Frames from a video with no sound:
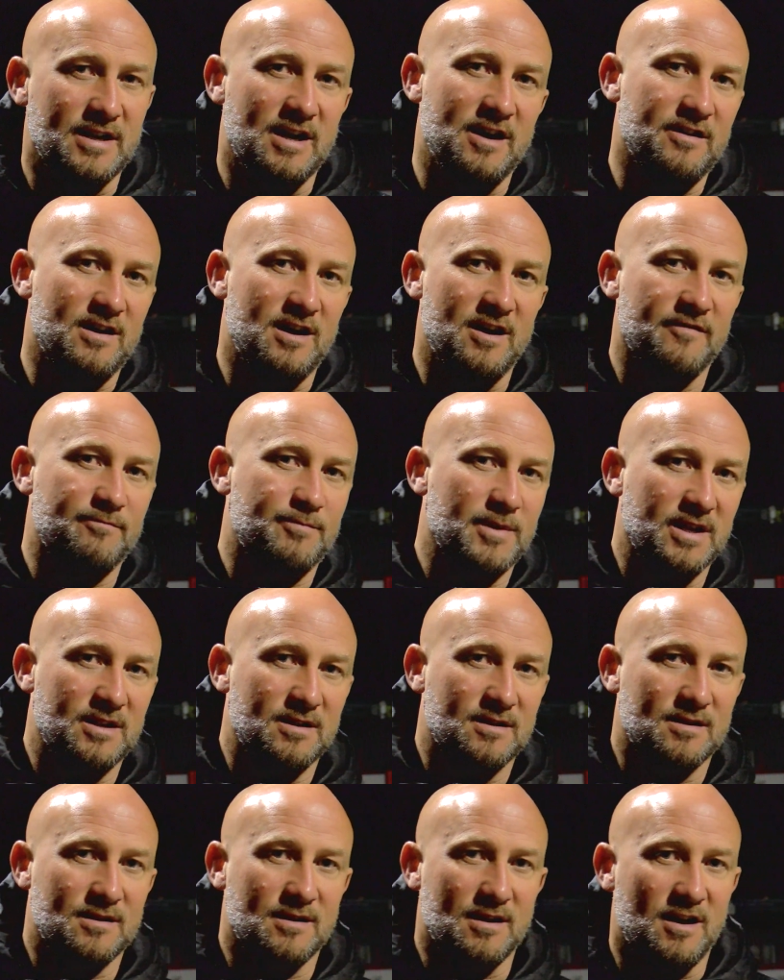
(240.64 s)
I've
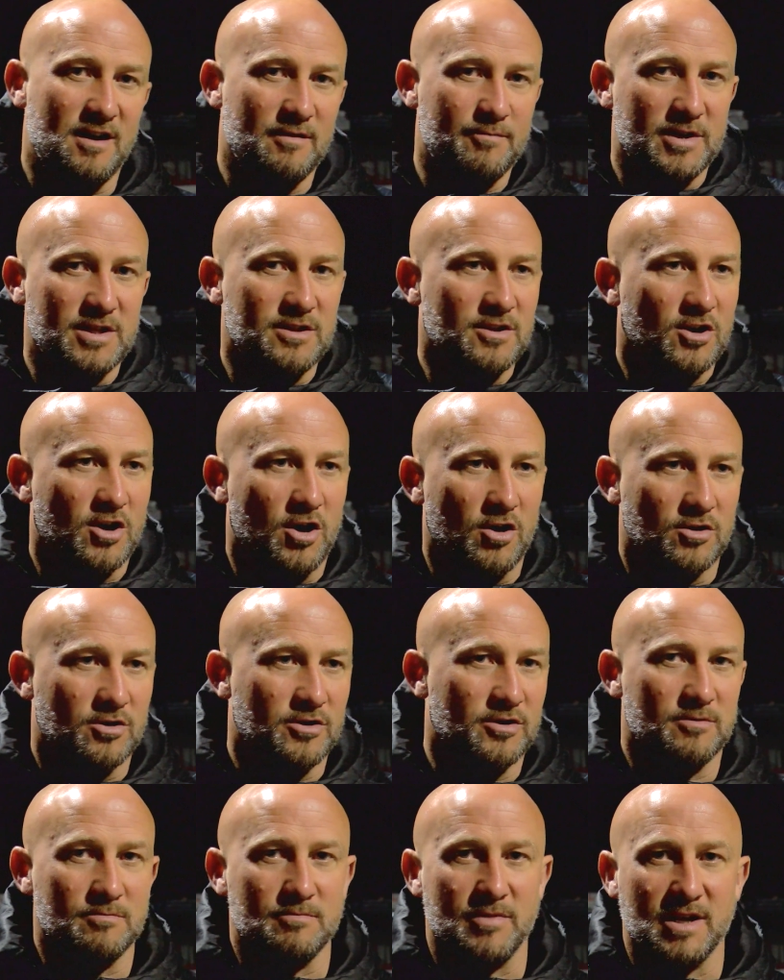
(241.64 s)
been the
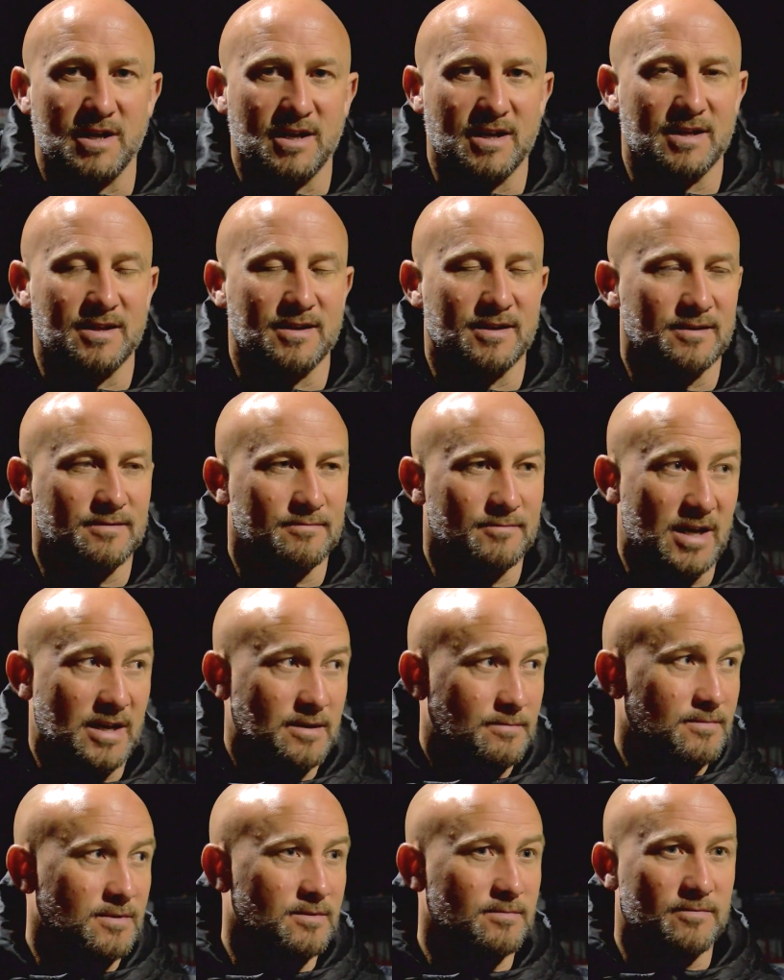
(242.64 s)
Congleton beating.
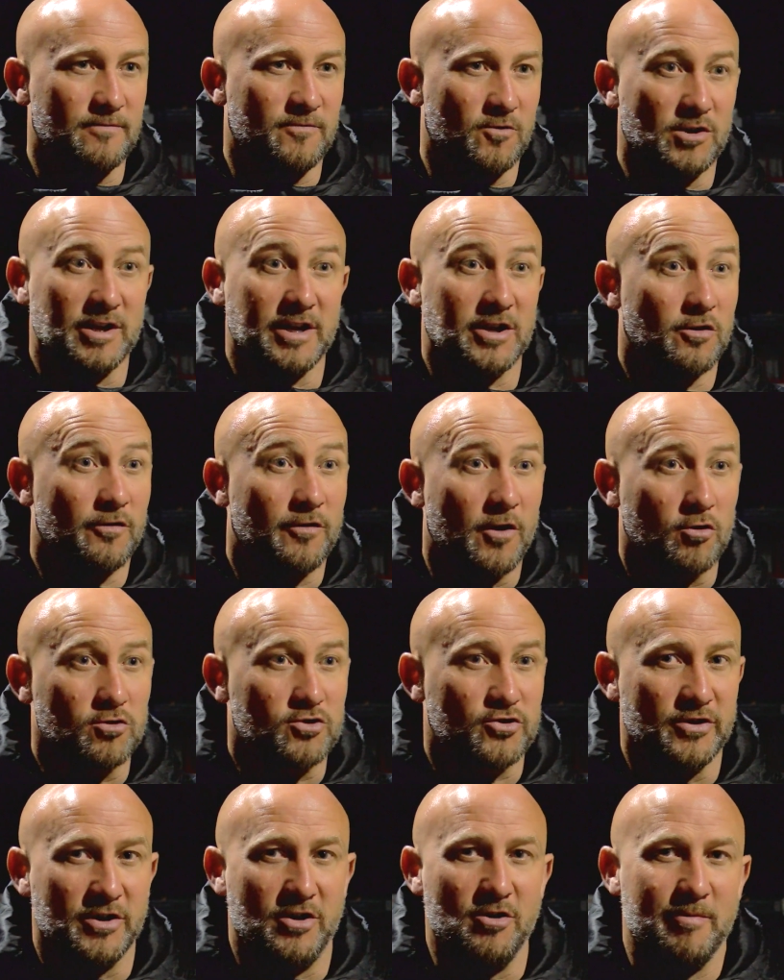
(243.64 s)
Hey, funnily enough,
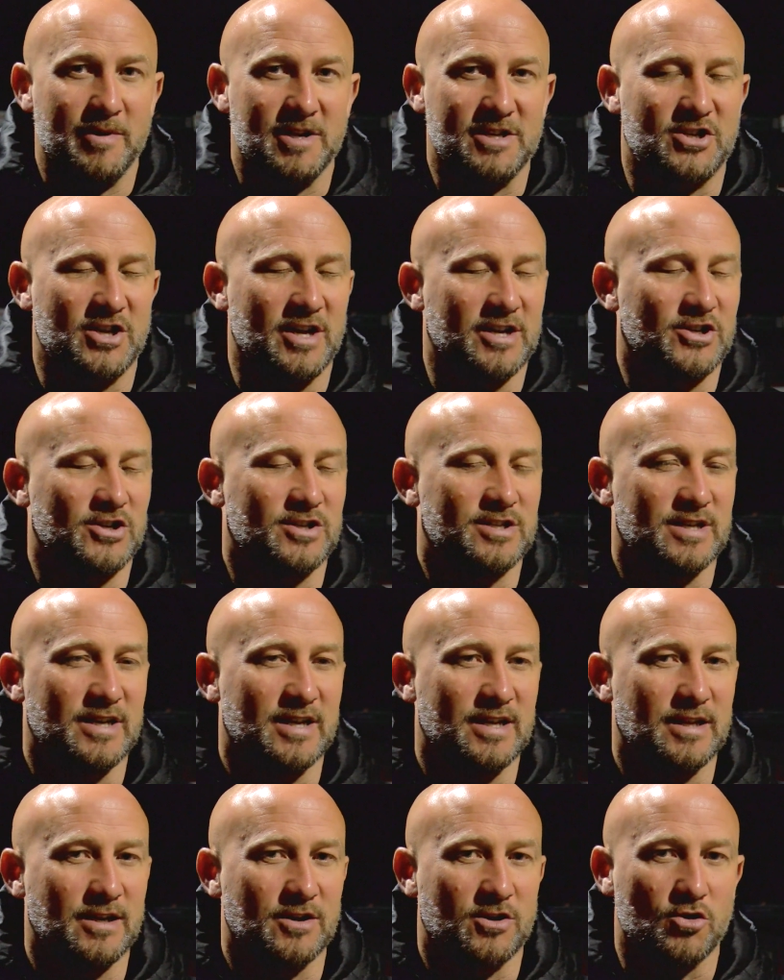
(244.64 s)
Altrincham in a Cheshire
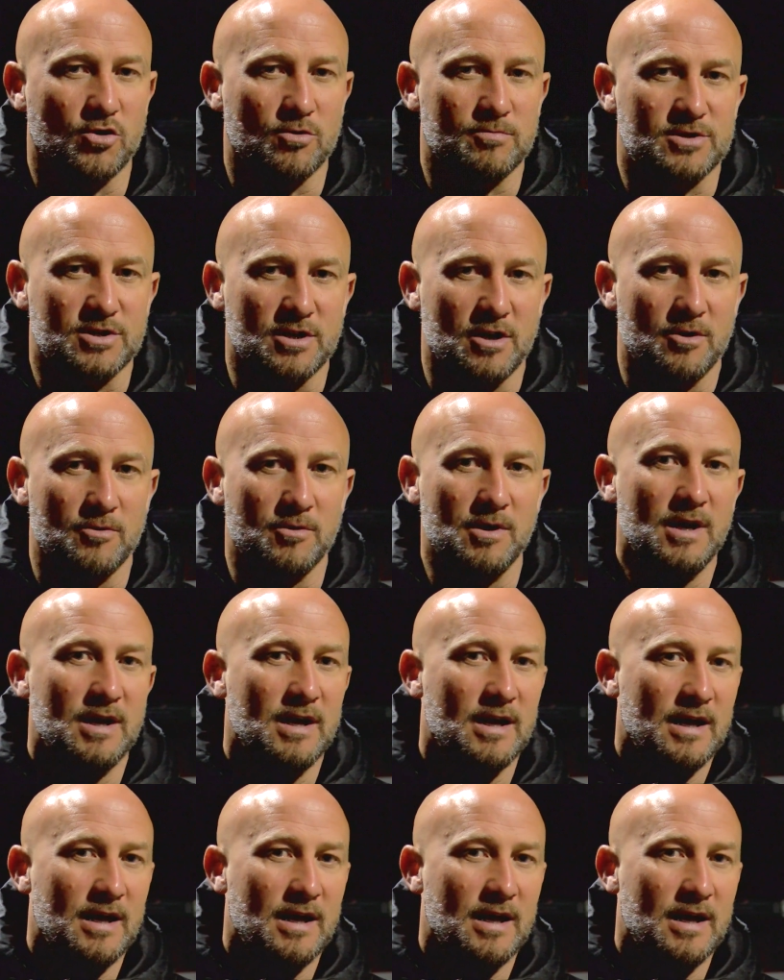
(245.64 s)
Senior Cup. So